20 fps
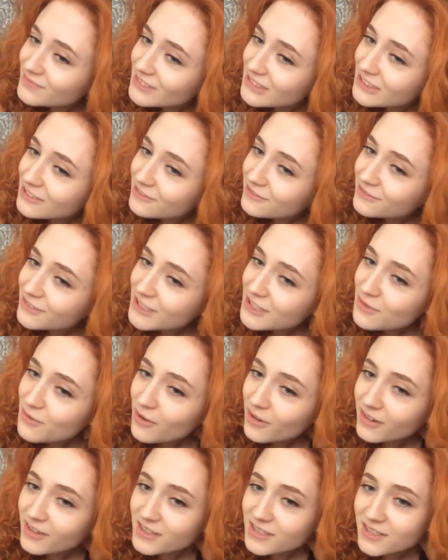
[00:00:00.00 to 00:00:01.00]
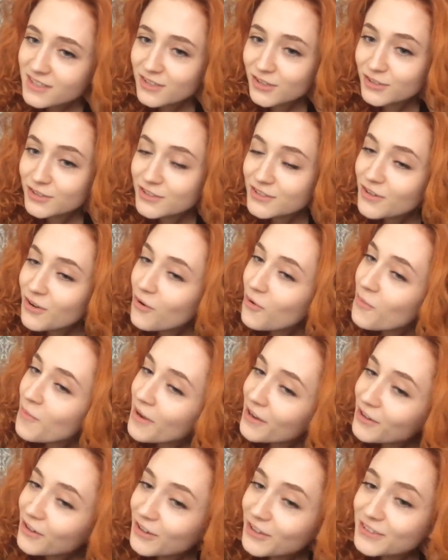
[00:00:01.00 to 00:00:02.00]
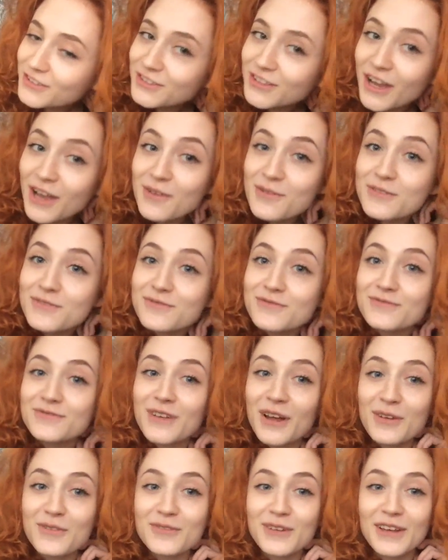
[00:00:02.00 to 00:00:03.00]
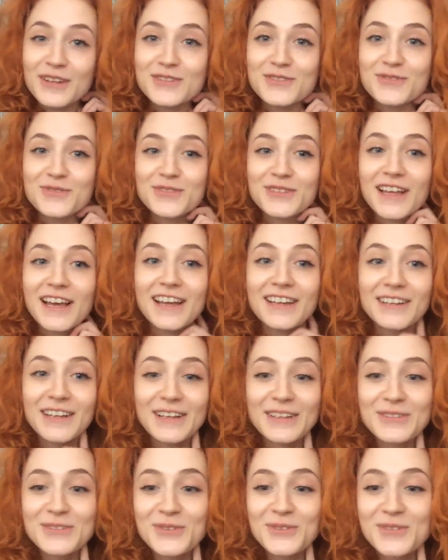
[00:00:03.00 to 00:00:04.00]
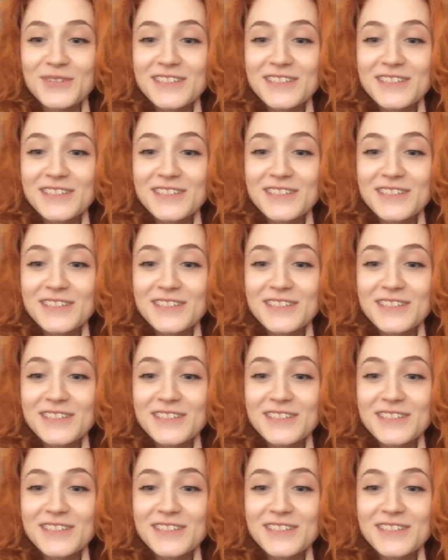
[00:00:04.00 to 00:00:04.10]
Fizzy water is disgusting. Oh my god, I'll fight you over that. Like, do